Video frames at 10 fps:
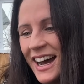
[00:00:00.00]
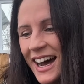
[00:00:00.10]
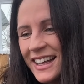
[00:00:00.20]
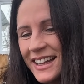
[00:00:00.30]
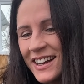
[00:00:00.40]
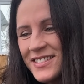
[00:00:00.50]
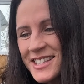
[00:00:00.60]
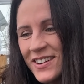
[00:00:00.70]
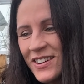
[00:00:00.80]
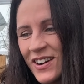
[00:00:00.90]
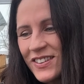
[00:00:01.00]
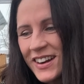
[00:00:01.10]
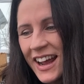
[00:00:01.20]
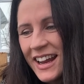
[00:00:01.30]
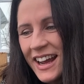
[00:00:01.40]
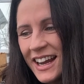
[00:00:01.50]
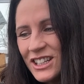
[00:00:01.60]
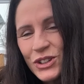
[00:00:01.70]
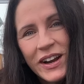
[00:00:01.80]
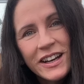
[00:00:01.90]
I let them soak overnight. I
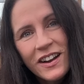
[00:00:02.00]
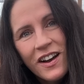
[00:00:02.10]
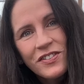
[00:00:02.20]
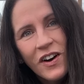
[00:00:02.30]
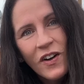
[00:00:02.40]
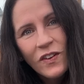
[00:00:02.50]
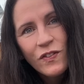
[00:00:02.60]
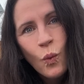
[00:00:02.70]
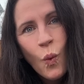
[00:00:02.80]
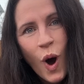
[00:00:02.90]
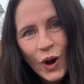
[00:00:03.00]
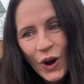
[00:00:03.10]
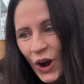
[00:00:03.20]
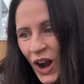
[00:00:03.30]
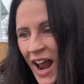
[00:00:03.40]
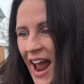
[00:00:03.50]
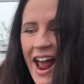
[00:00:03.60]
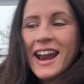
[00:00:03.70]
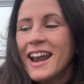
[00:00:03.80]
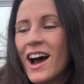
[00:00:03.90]
drained off all of the water,
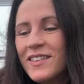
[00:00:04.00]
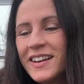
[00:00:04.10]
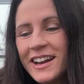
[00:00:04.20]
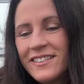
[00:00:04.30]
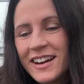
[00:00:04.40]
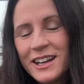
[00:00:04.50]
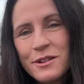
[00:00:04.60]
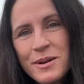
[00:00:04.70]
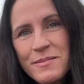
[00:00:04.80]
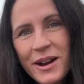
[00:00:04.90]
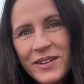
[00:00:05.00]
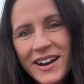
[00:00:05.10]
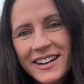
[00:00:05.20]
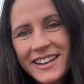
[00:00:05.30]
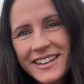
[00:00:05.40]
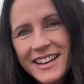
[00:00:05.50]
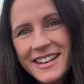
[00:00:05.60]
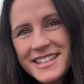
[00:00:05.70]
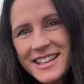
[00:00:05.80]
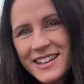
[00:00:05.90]
and now I'm getting ready to put my
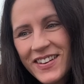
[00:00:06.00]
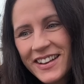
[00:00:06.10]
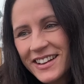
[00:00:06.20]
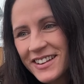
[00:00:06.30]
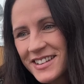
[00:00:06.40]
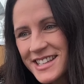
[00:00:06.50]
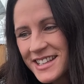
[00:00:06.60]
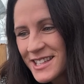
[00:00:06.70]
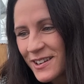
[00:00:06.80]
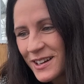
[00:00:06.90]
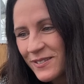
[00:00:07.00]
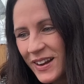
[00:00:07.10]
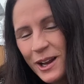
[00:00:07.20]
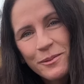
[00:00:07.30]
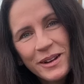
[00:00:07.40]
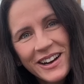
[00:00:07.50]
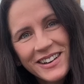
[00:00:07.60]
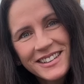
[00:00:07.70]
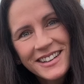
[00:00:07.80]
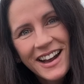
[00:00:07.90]
ranunculus in my little seed starting medium
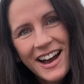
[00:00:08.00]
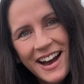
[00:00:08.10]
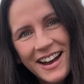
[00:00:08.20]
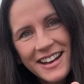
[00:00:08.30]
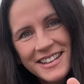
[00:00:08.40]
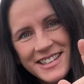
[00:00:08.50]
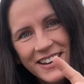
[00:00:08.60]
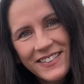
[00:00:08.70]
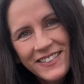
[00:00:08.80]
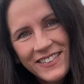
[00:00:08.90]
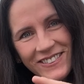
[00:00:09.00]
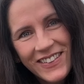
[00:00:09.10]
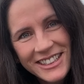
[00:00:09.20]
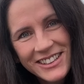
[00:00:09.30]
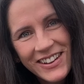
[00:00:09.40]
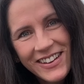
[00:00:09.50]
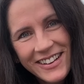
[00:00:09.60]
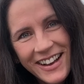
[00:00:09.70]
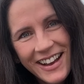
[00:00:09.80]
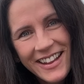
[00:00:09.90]
here. So watch along.
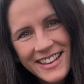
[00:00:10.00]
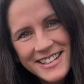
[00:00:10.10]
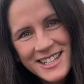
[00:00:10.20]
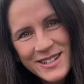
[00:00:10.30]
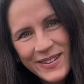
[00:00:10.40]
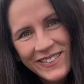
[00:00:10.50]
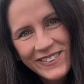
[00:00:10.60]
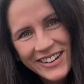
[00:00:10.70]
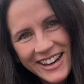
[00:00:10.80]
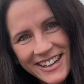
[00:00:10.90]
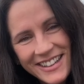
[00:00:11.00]
This is what we're gonna